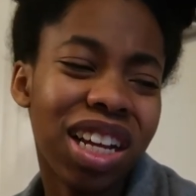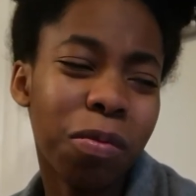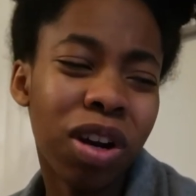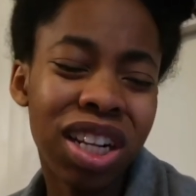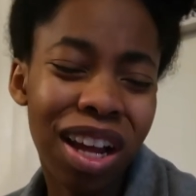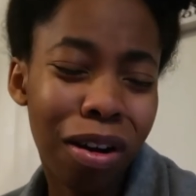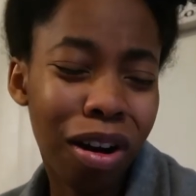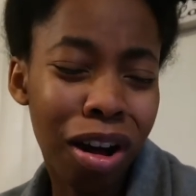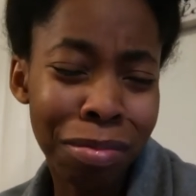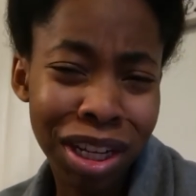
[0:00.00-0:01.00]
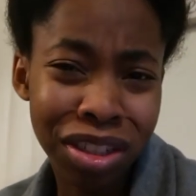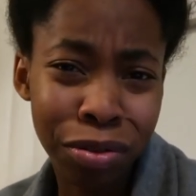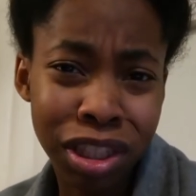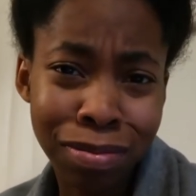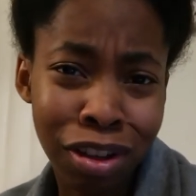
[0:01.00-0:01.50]
one, alcohol makes
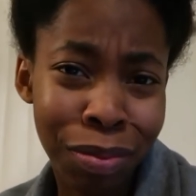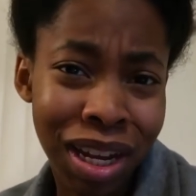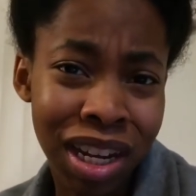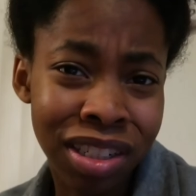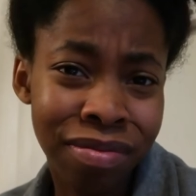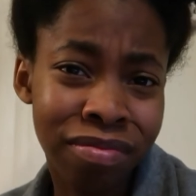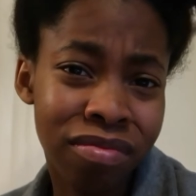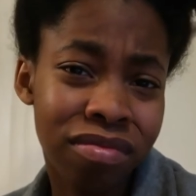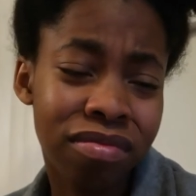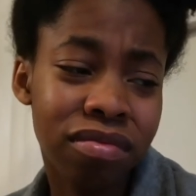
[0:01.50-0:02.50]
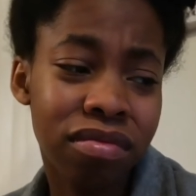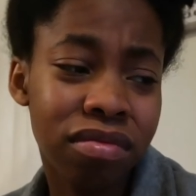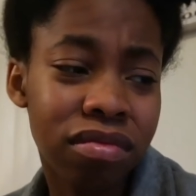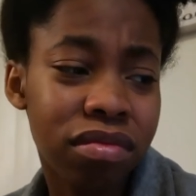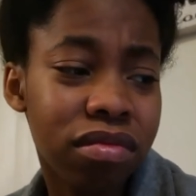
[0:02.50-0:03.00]
you smell bad.
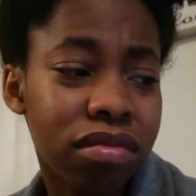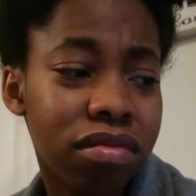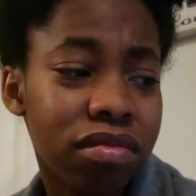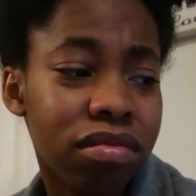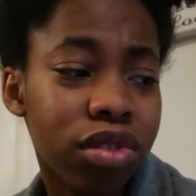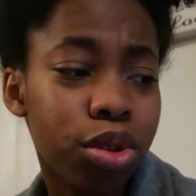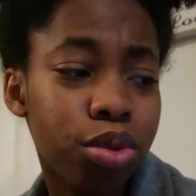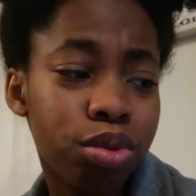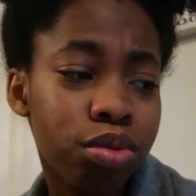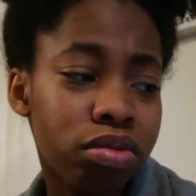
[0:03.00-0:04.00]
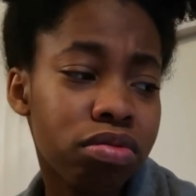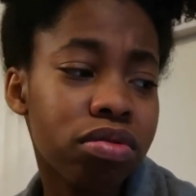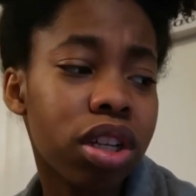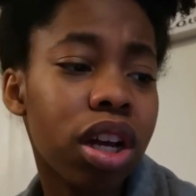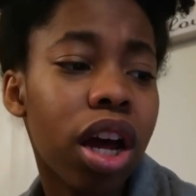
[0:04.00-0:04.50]
Two,
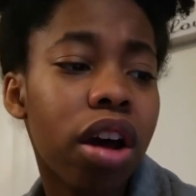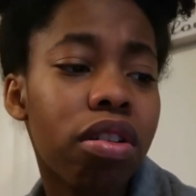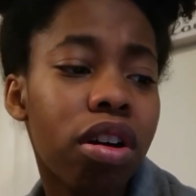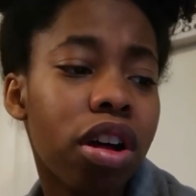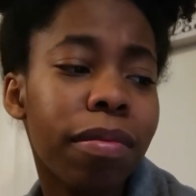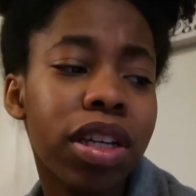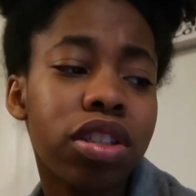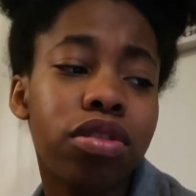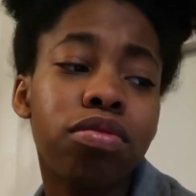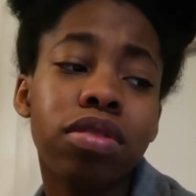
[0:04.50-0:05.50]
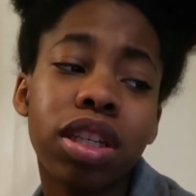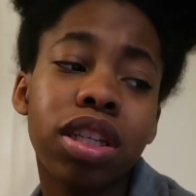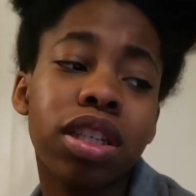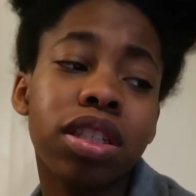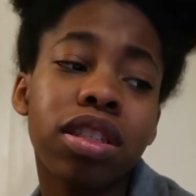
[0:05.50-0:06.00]
alcohol makes you do
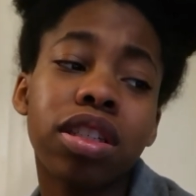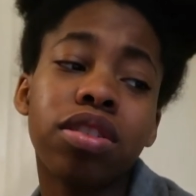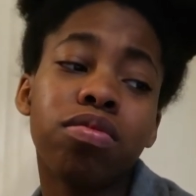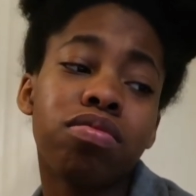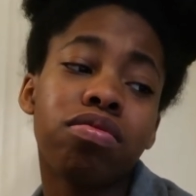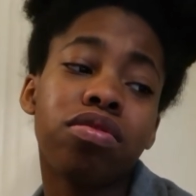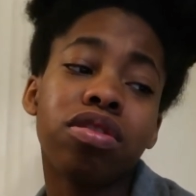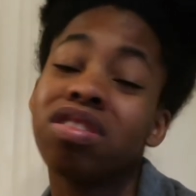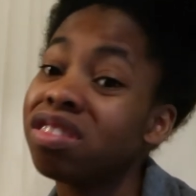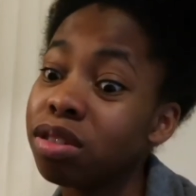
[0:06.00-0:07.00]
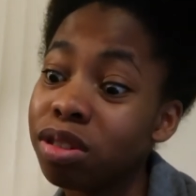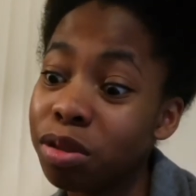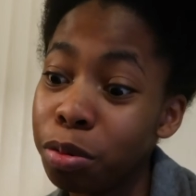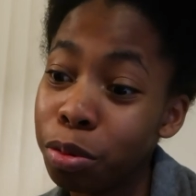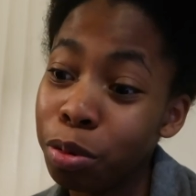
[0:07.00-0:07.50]
things that you shouldn't
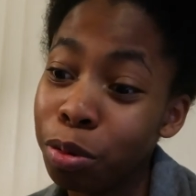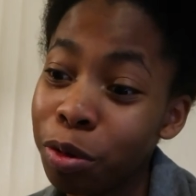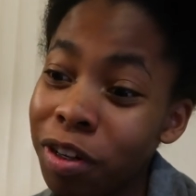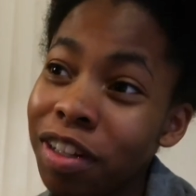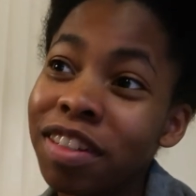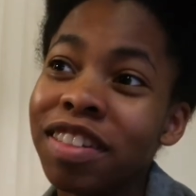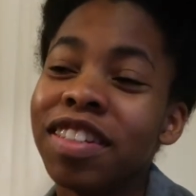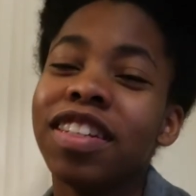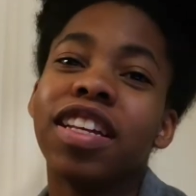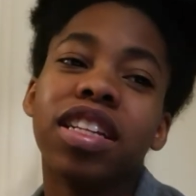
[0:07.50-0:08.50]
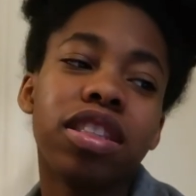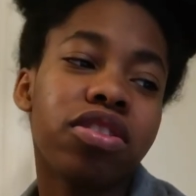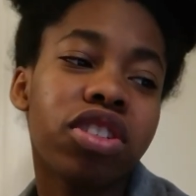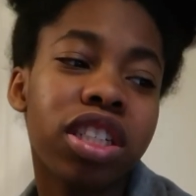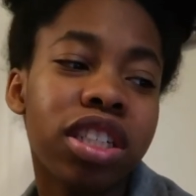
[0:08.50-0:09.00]
do.
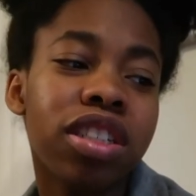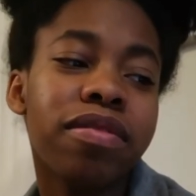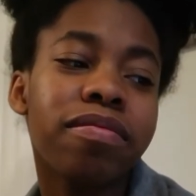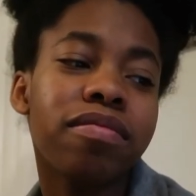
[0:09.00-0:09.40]
Three,